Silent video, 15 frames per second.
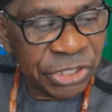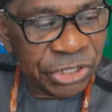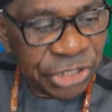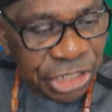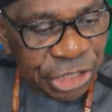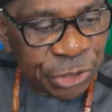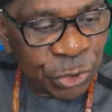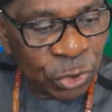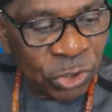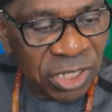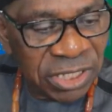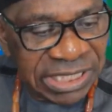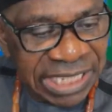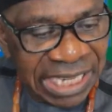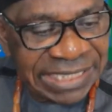Did you
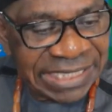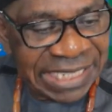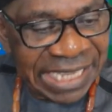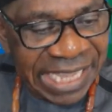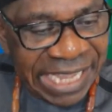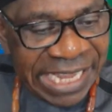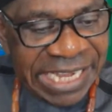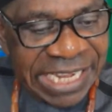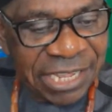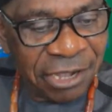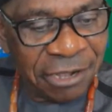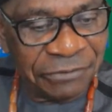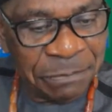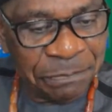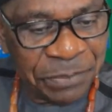contact any
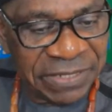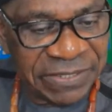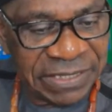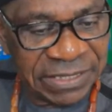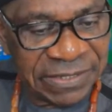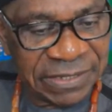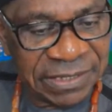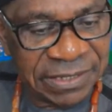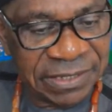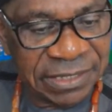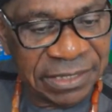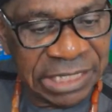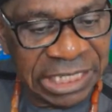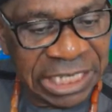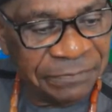of the persons
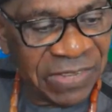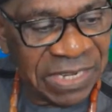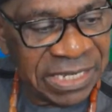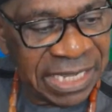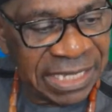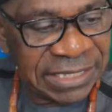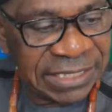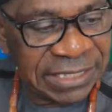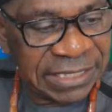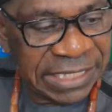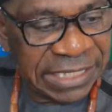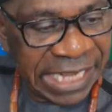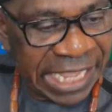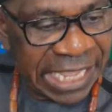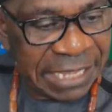the defendant
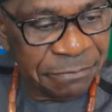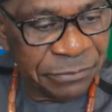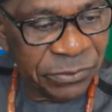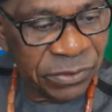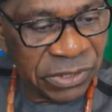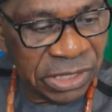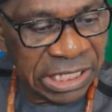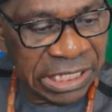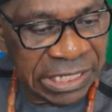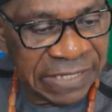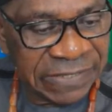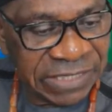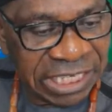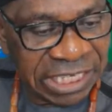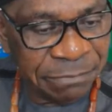named in
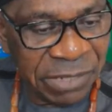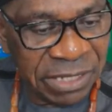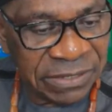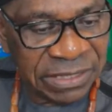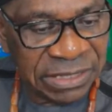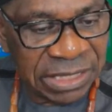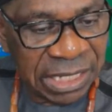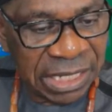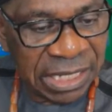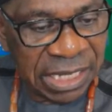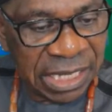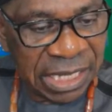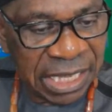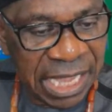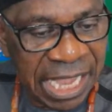his statement
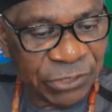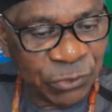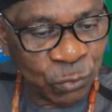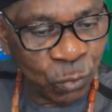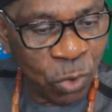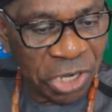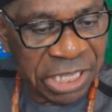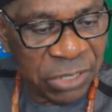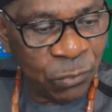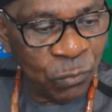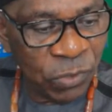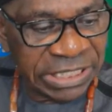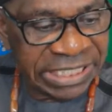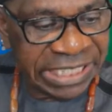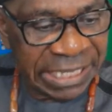as working
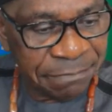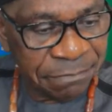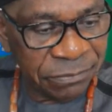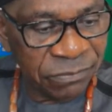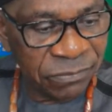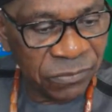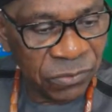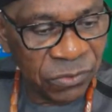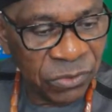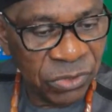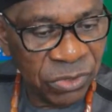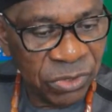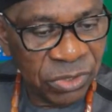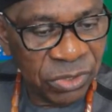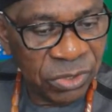with him?
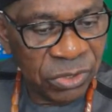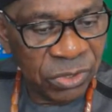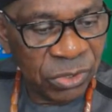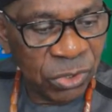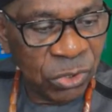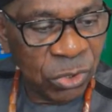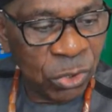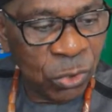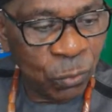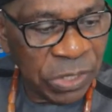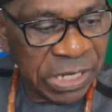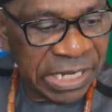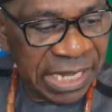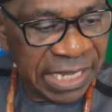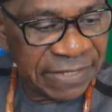
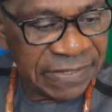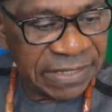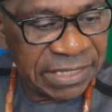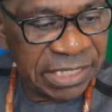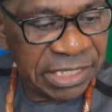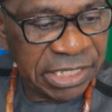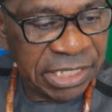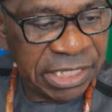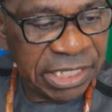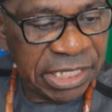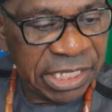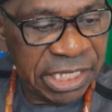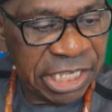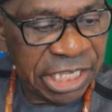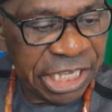Witness,
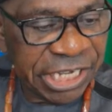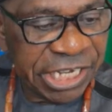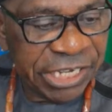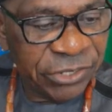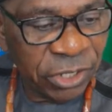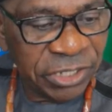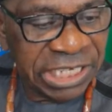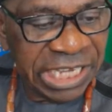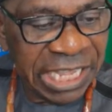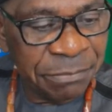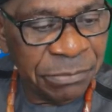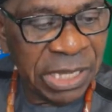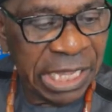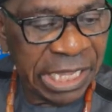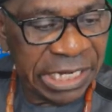he did not
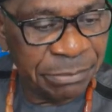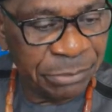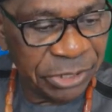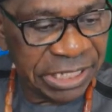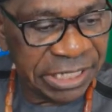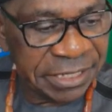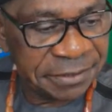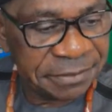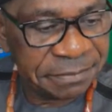name anybody.